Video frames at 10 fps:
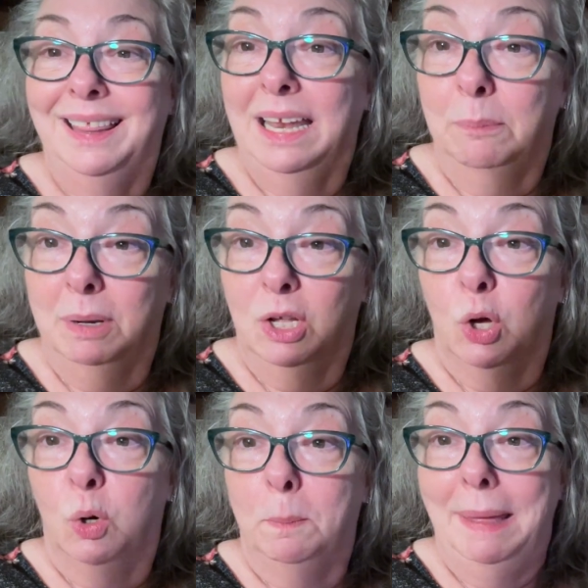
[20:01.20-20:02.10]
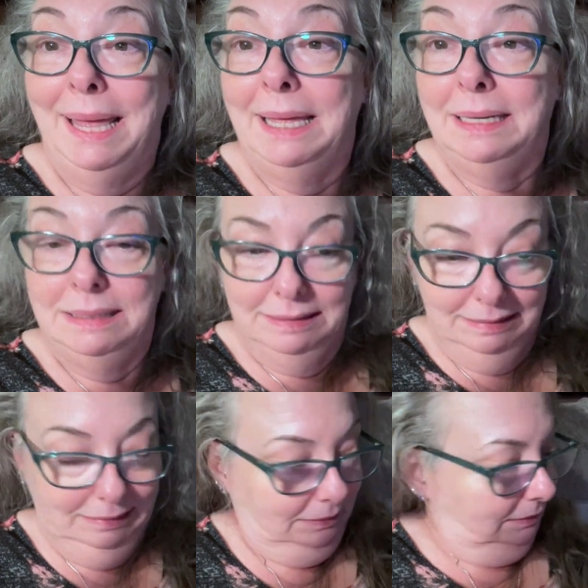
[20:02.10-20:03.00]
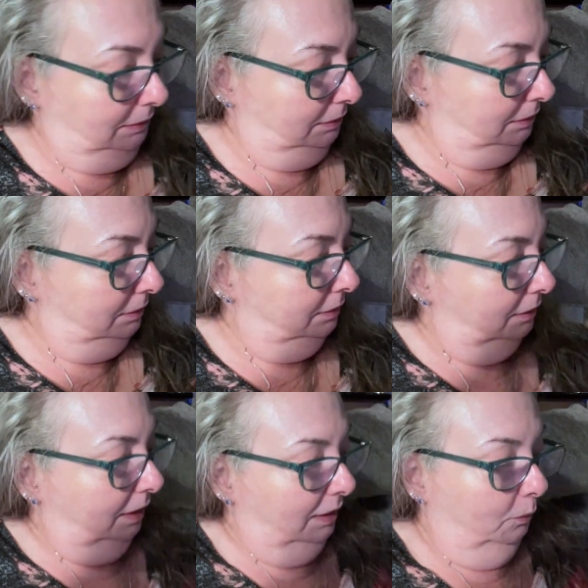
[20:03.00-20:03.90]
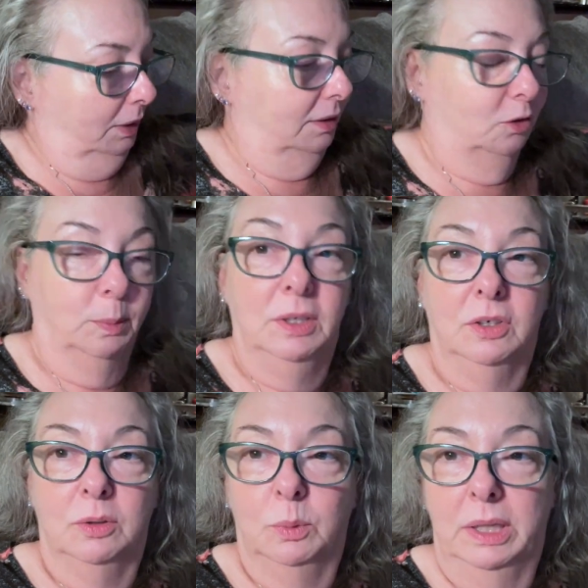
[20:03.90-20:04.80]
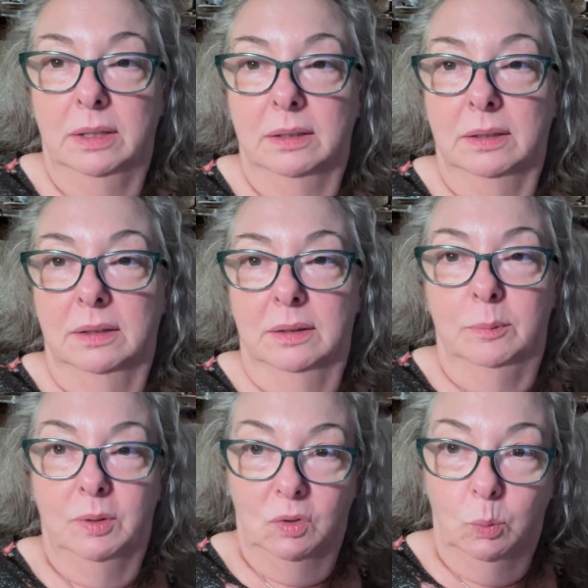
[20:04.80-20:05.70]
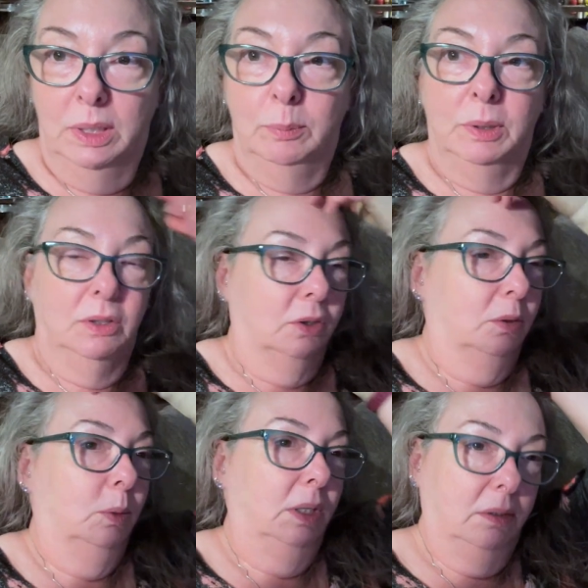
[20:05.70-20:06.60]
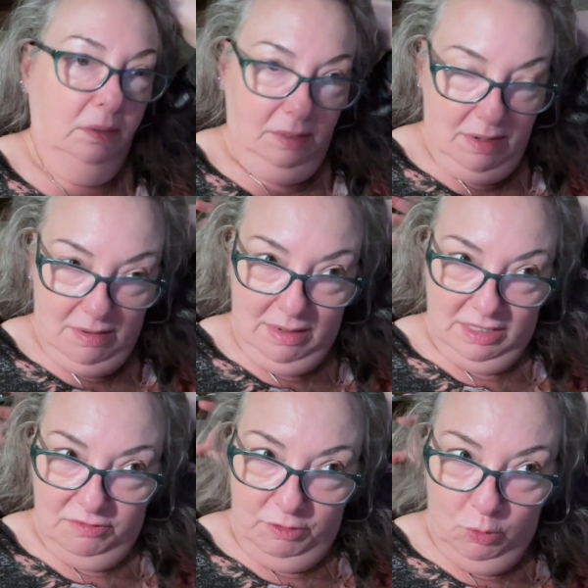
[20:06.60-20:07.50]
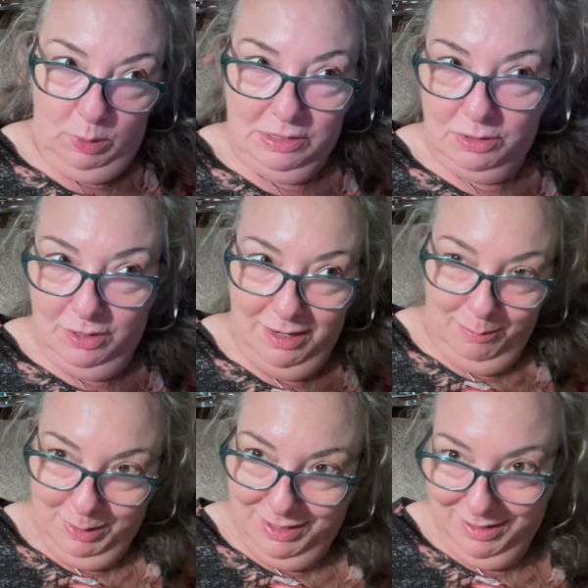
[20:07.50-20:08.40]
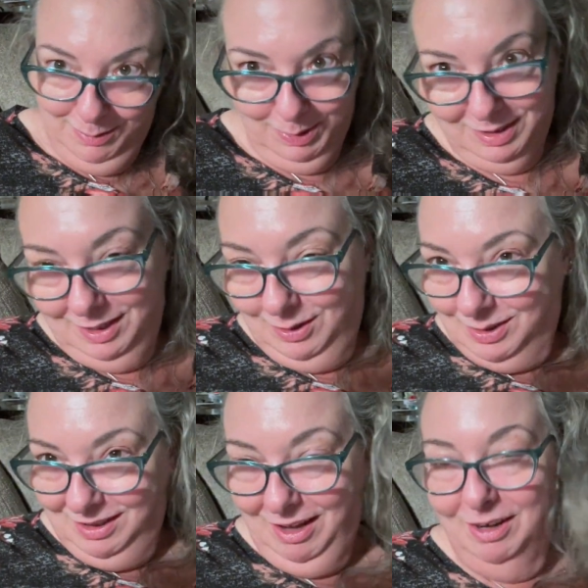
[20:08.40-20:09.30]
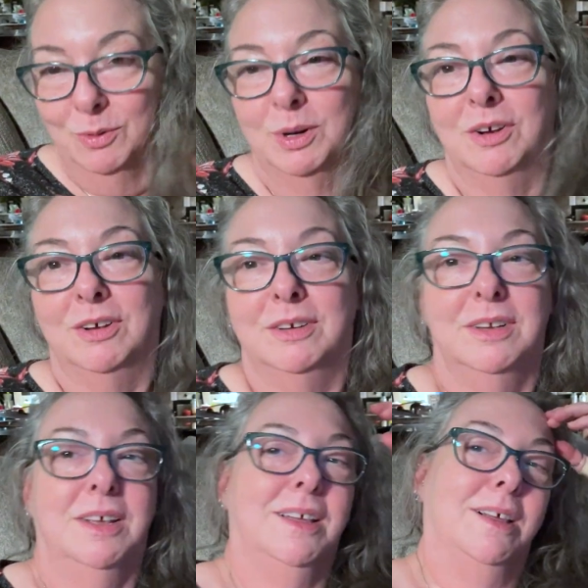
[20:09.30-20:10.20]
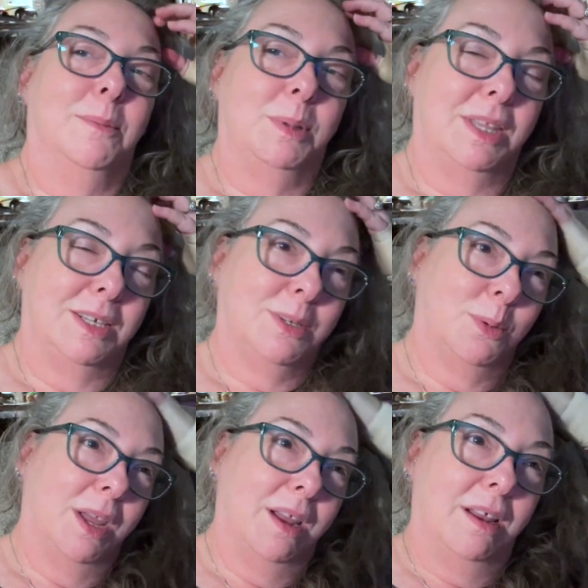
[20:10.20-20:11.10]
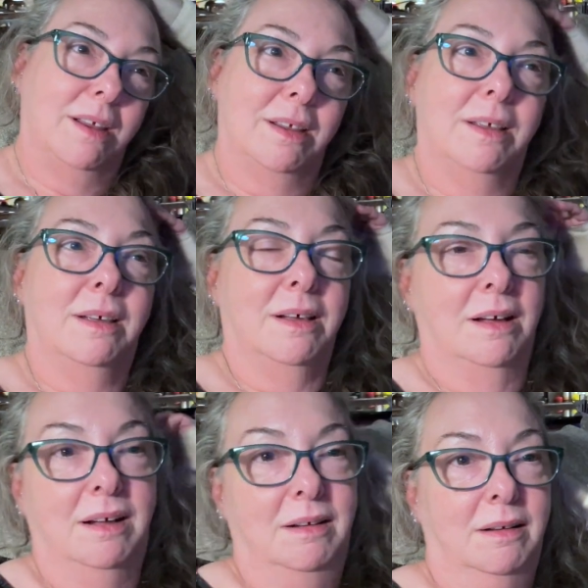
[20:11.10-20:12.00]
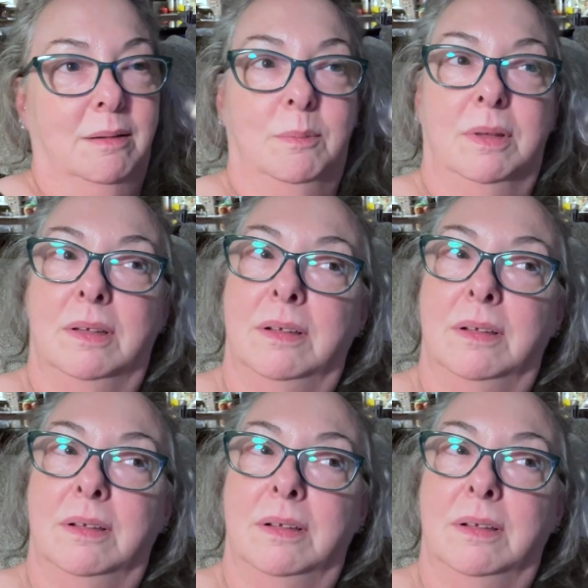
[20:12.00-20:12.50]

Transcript: Then I'm going to go to bed. Anyway, it's been a good week. Busy week, but a good week. Next few weeks are going to be kind of busy. There's a lot going on, but that's okay. Um,